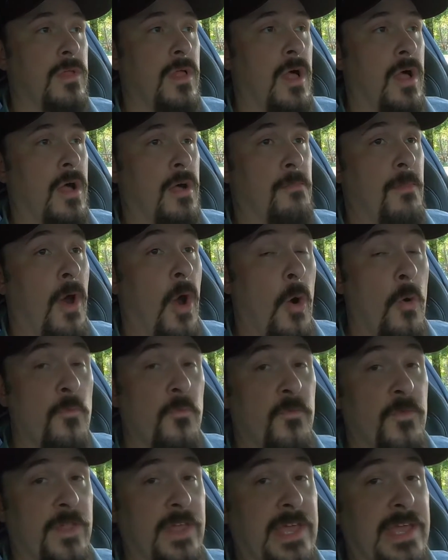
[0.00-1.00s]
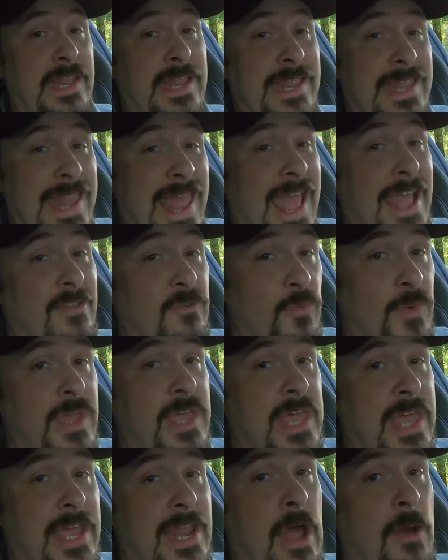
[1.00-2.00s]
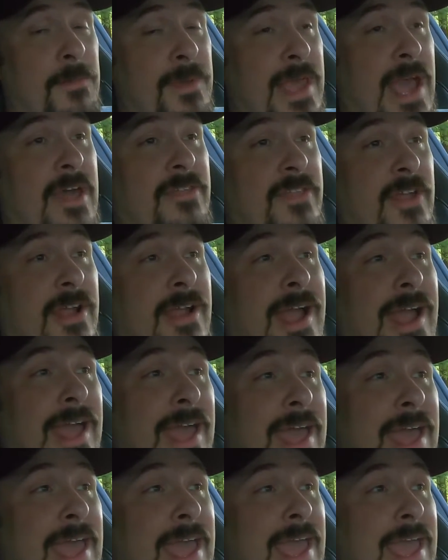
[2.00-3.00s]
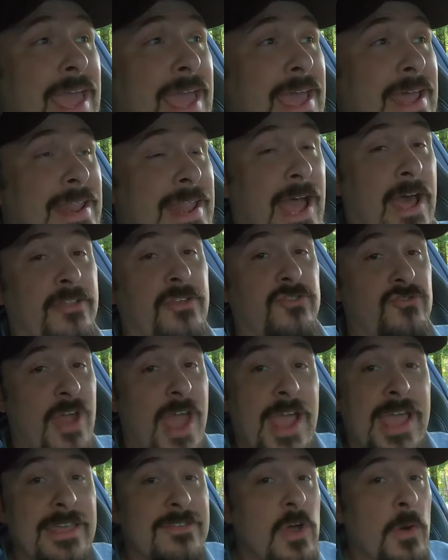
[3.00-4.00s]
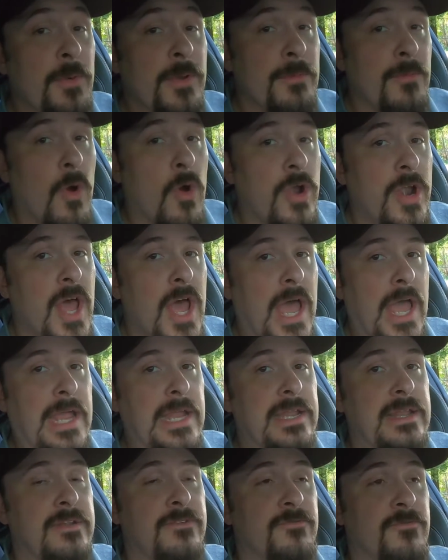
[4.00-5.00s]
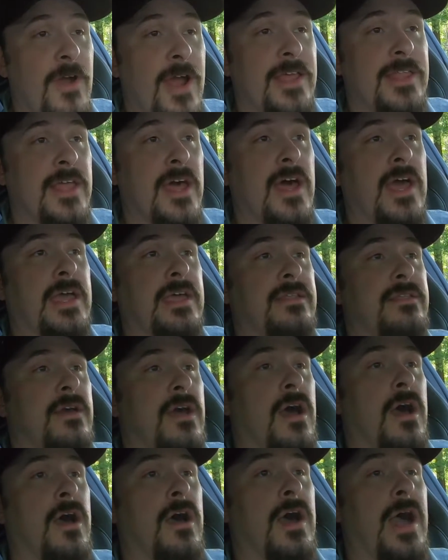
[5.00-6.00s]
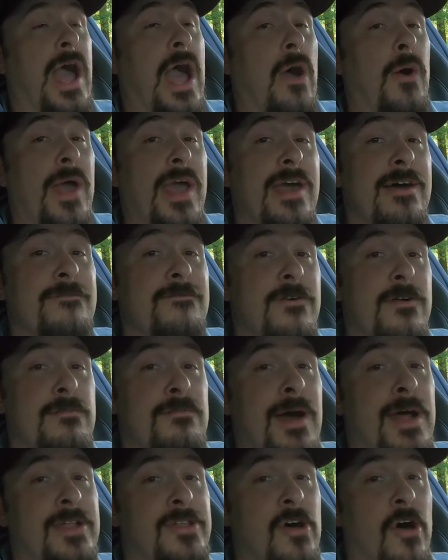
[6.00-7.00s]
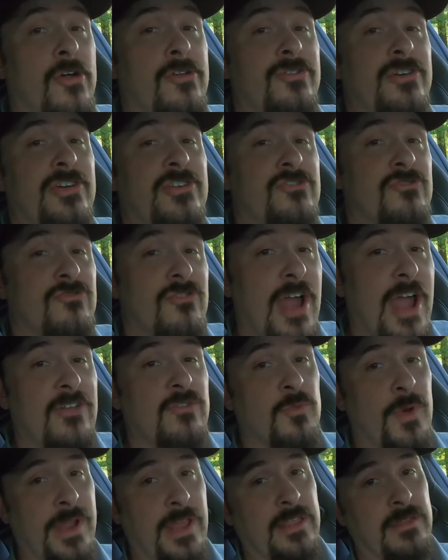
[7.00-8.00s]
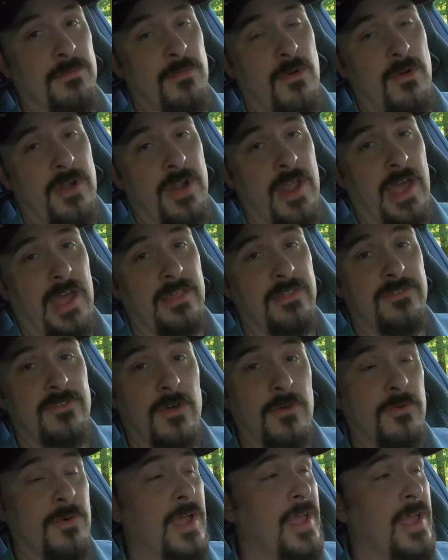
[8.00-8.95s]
hopefully next weekend I'll be out there. Now the track is open tomorrow night, Friday night. However, my daughter is graduating tomorrow night, so